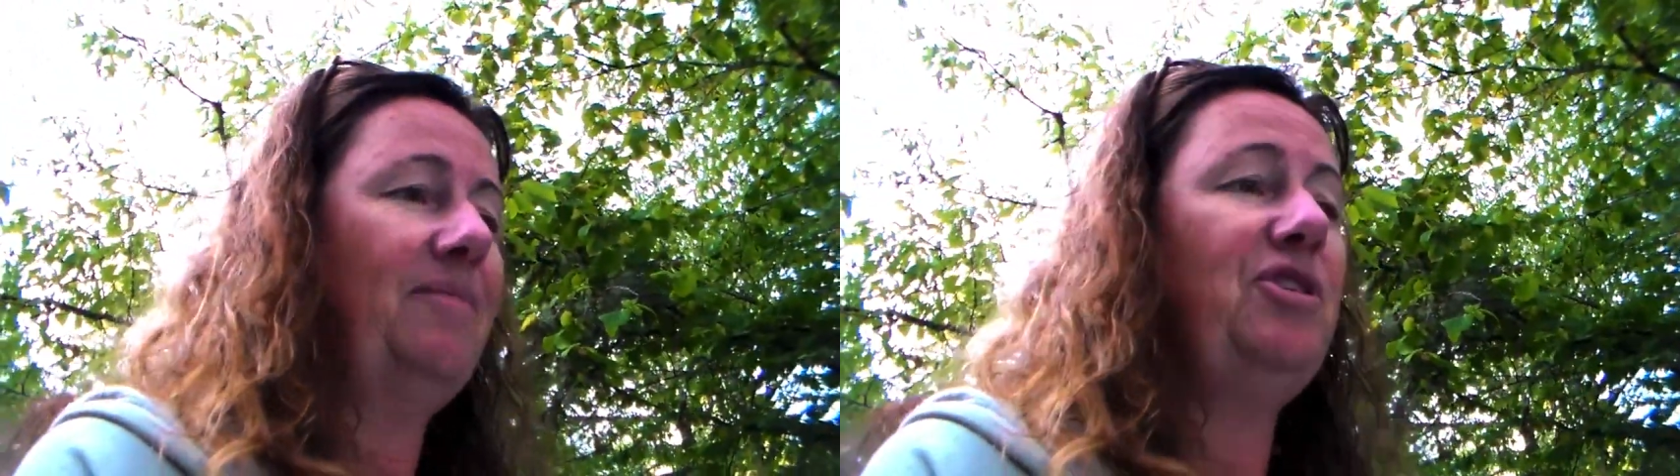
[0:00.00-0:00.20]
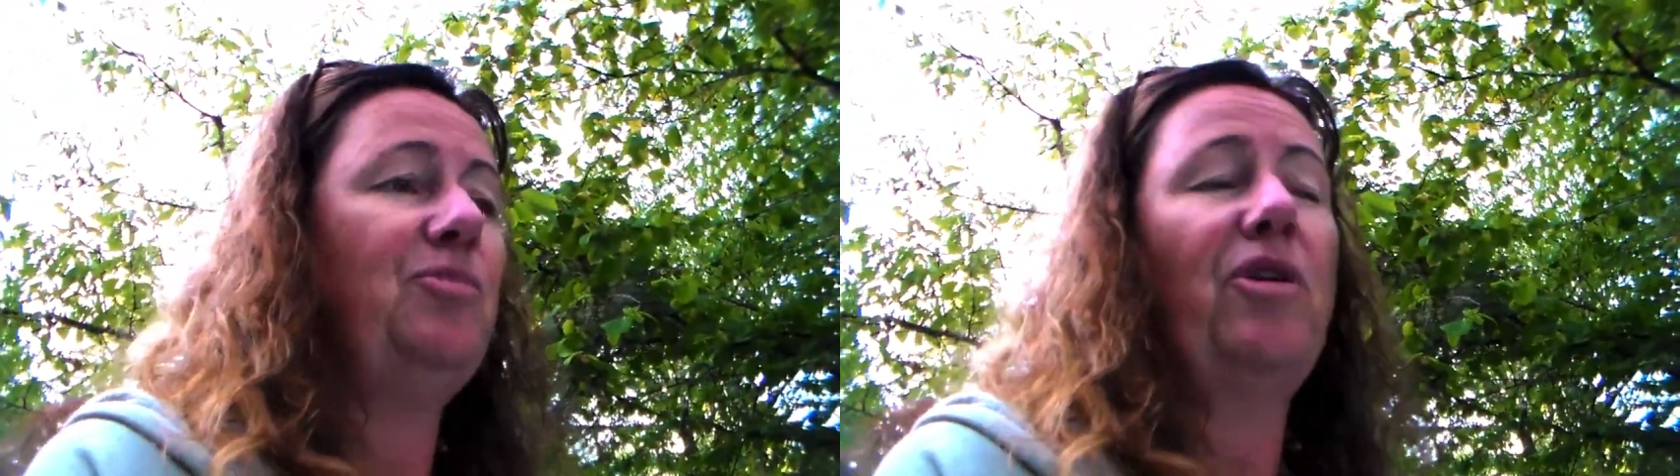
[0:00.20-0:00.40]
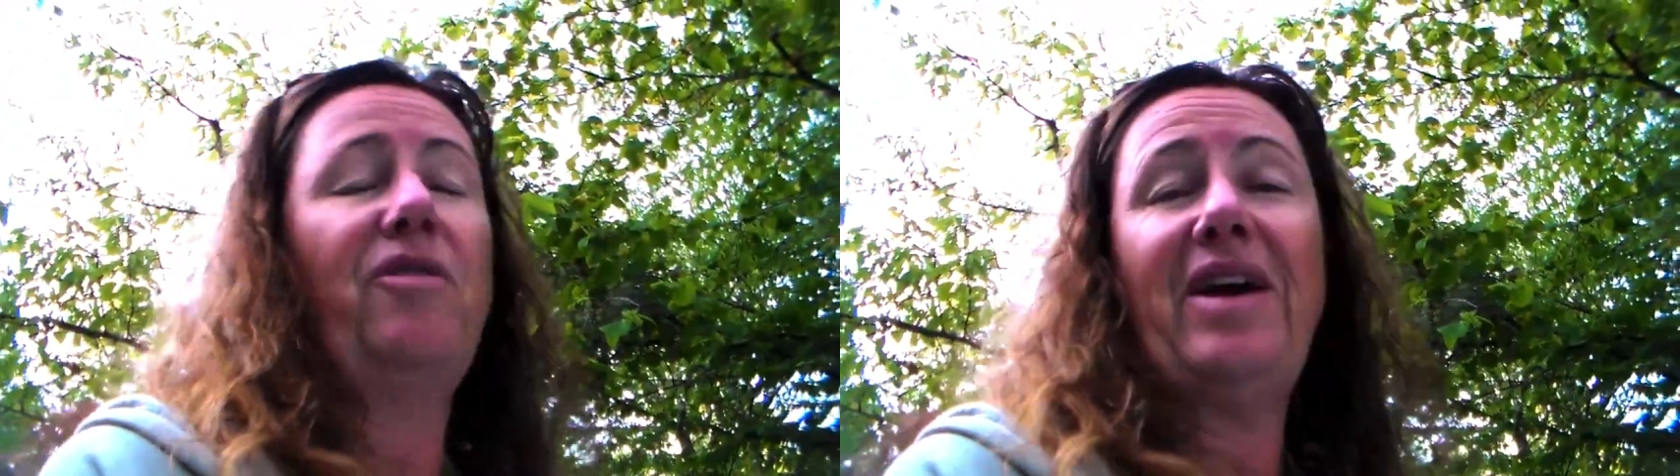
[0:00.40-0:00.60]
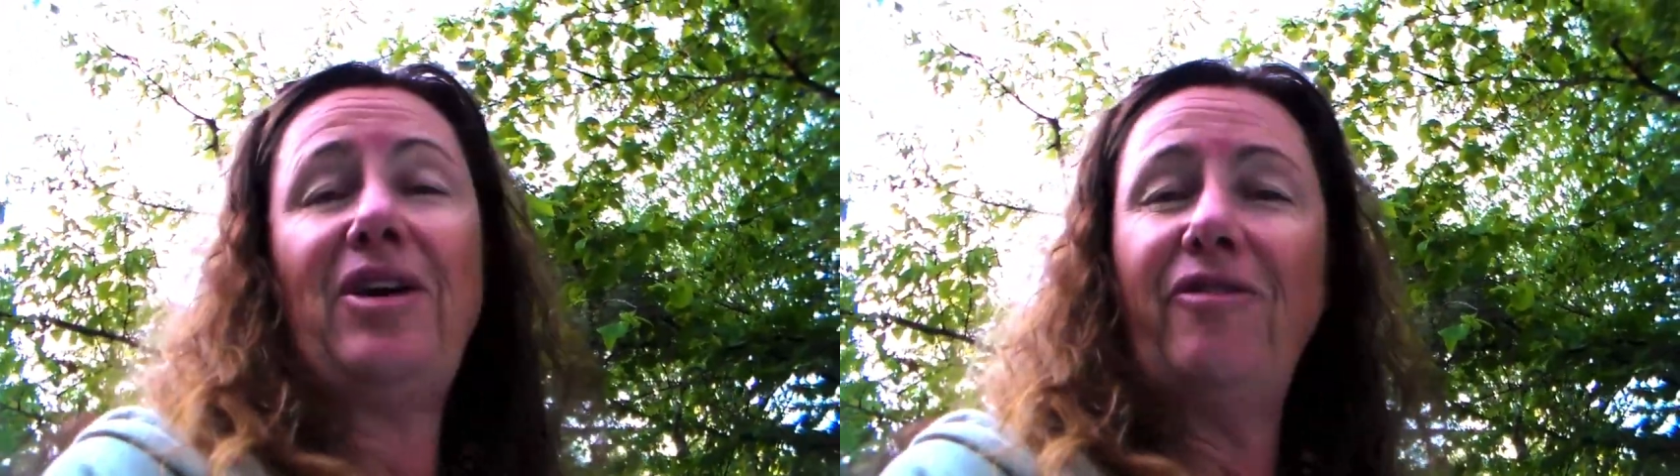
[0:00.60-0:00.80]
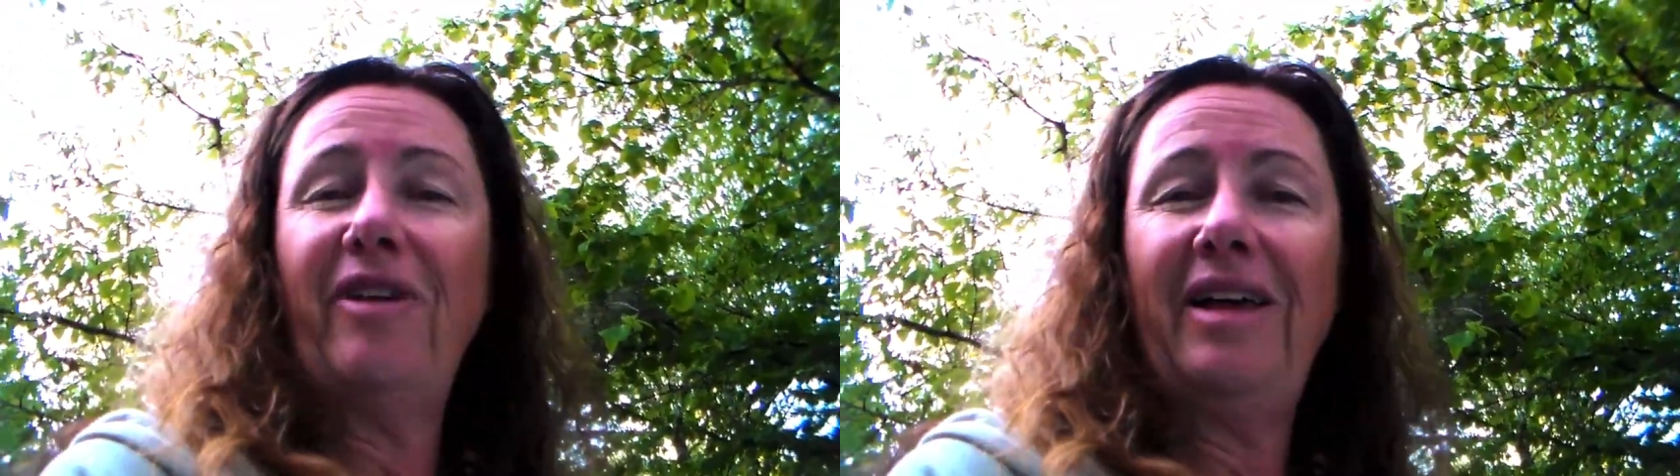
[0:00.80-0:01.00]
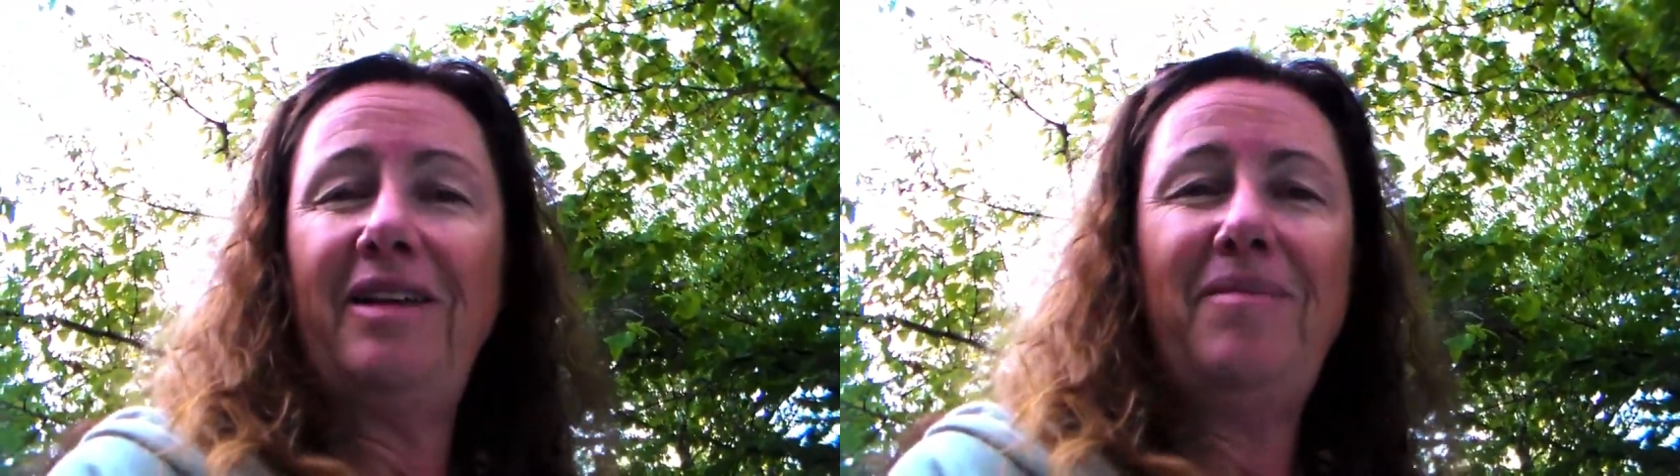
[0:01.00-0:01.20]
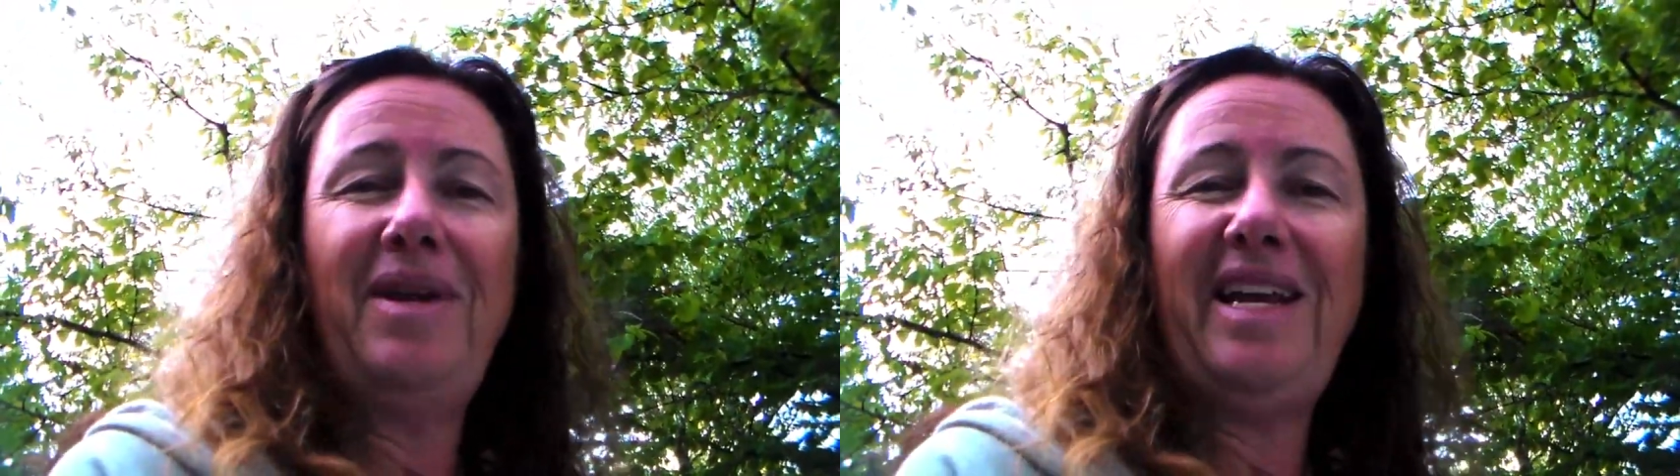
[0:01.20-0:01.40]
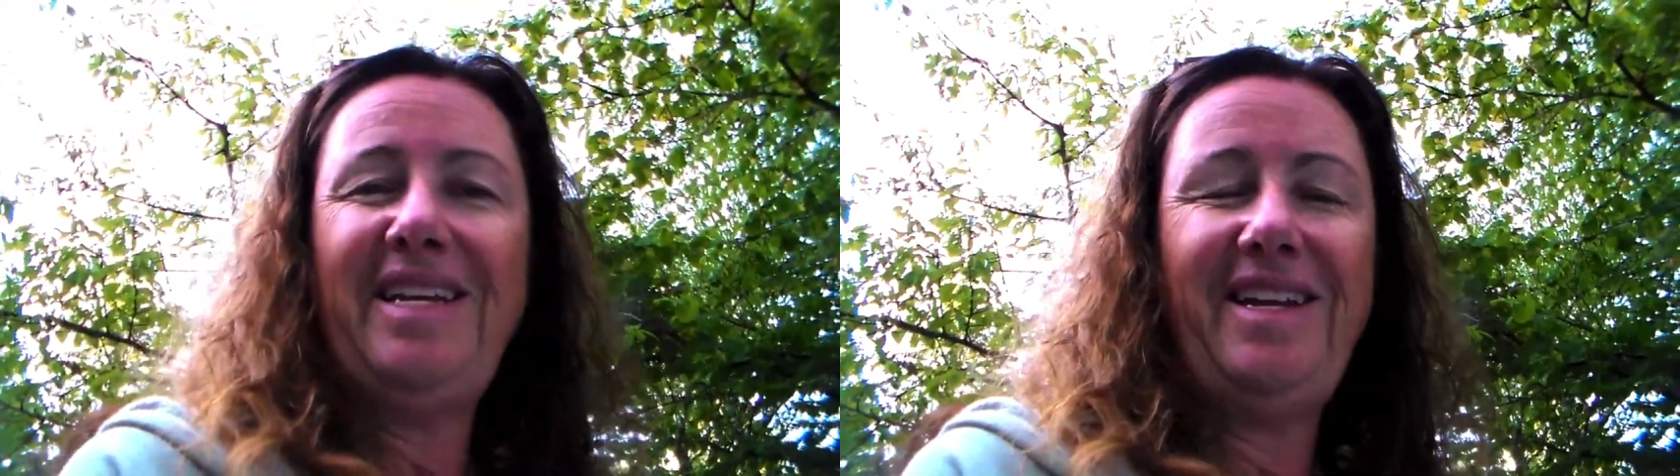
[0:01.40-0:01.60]
She's born in Vancouver Island in
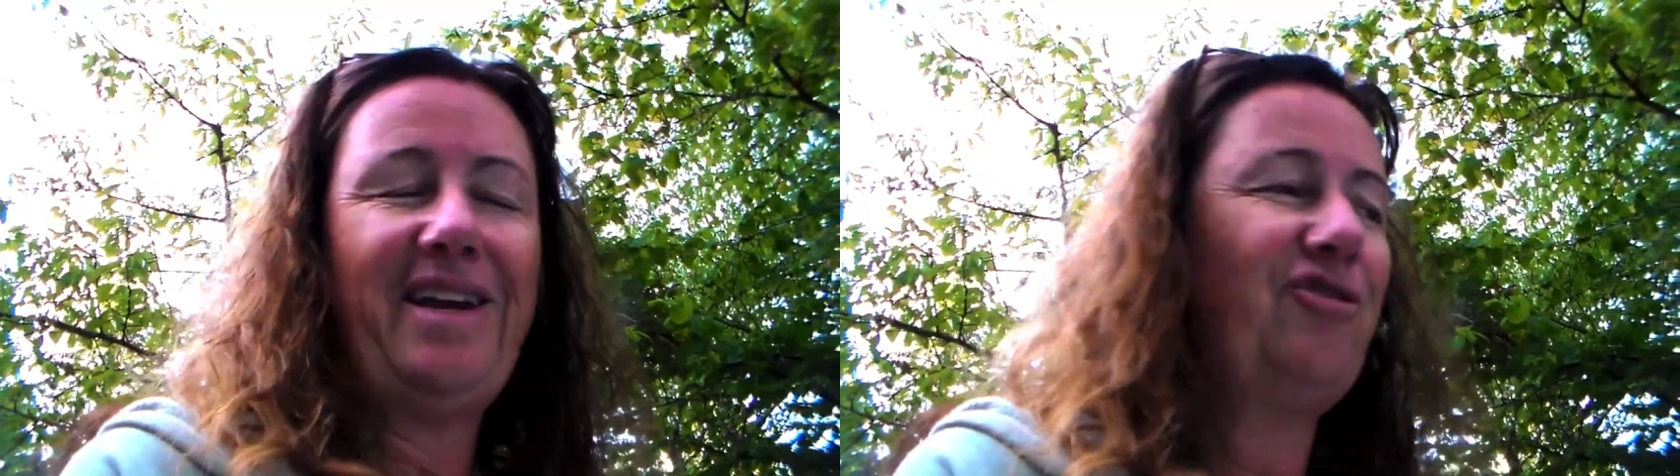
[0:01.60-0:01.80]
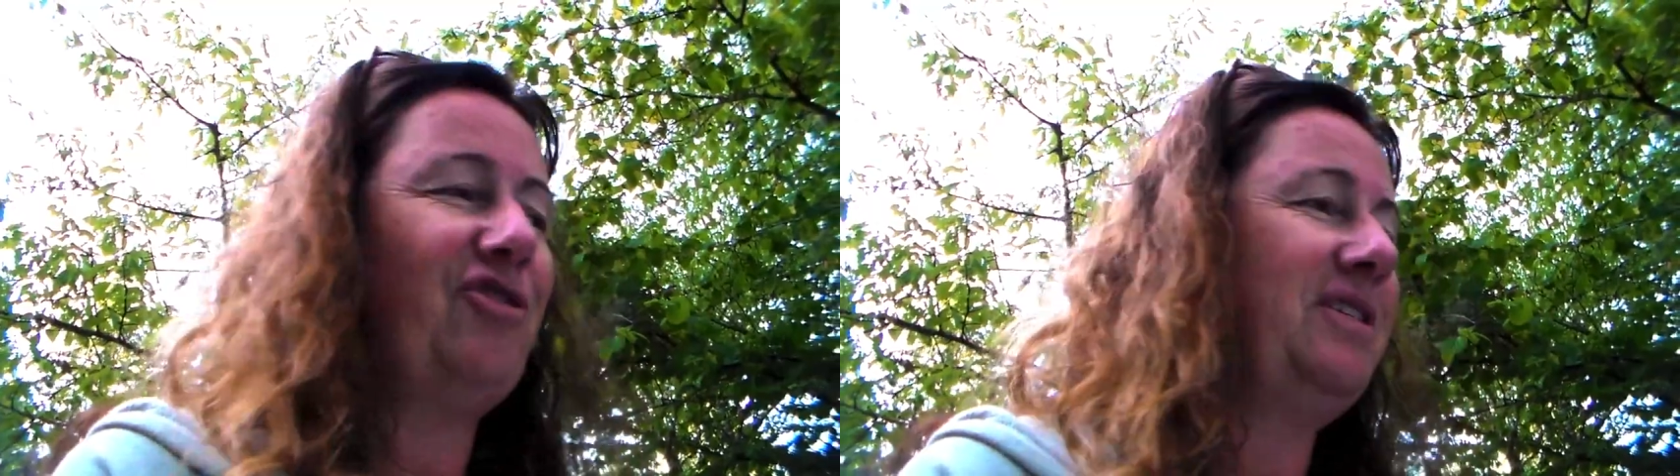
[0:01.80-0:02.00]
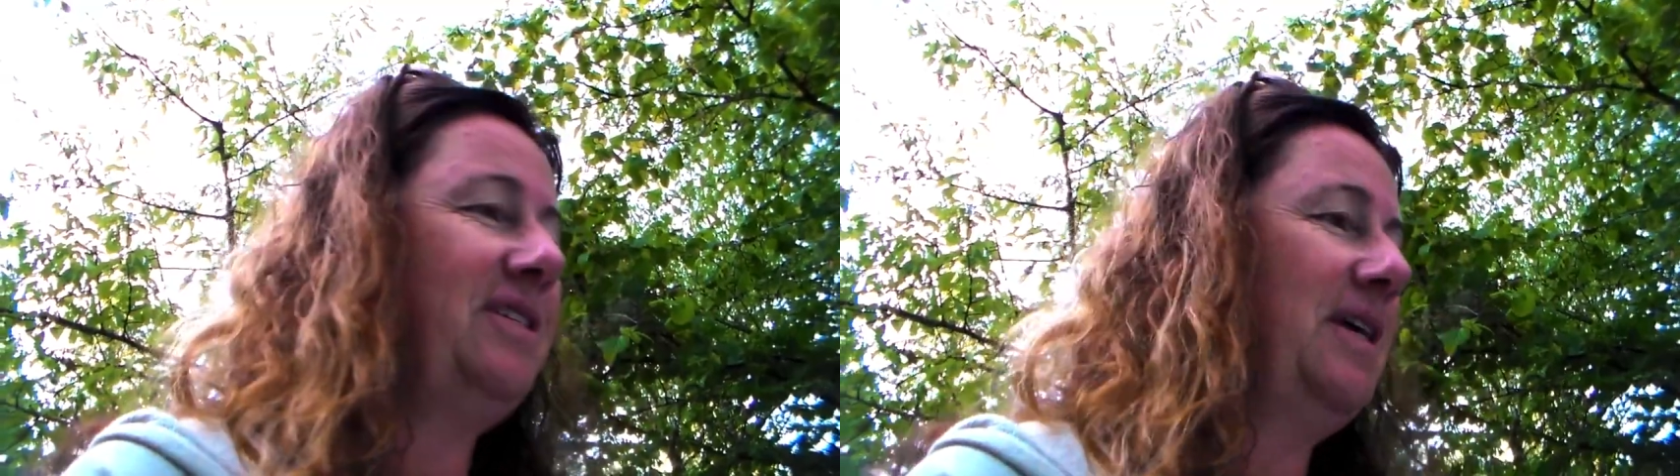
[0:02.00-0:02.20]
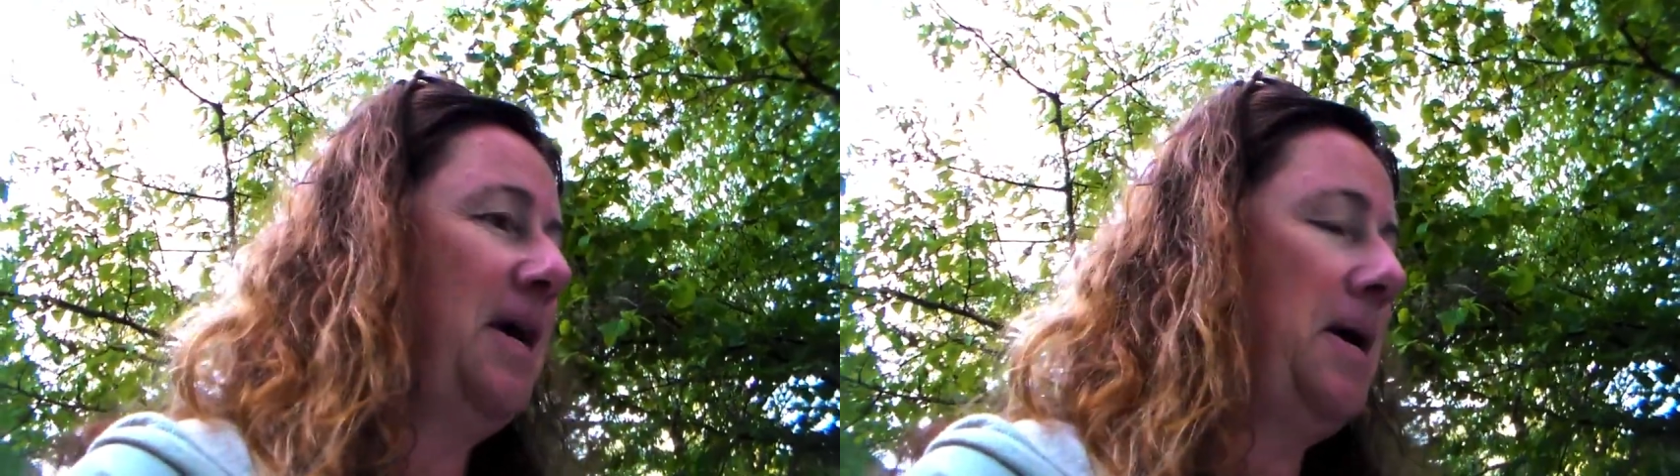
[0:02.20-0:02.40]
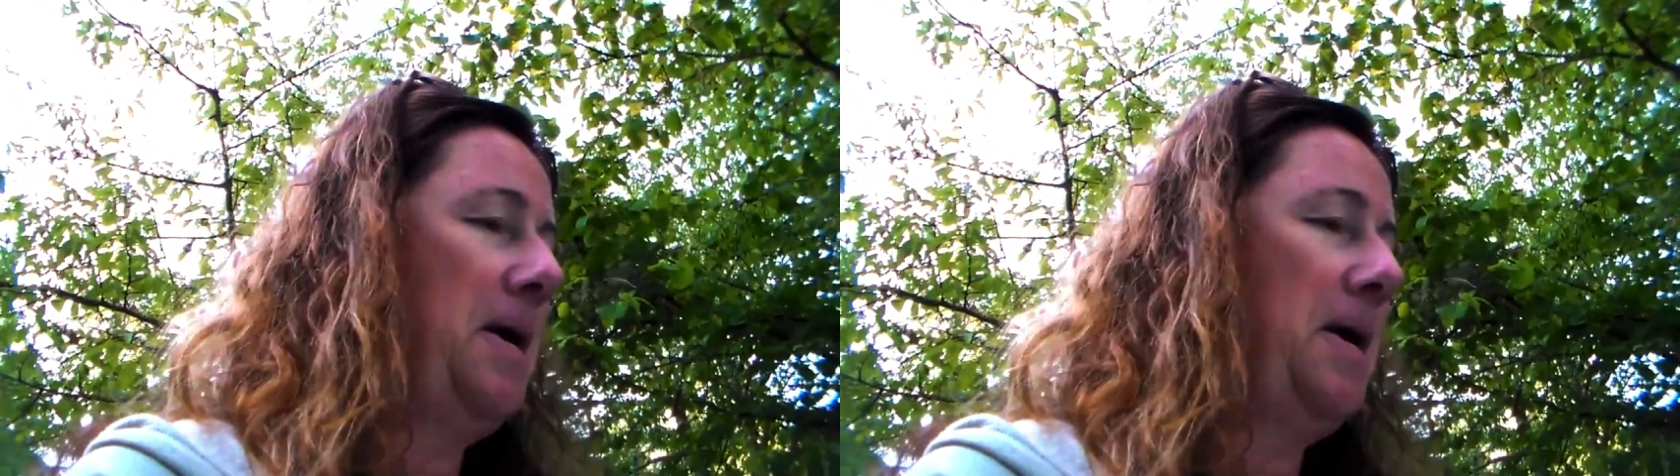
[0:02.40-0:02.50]
mid-1800s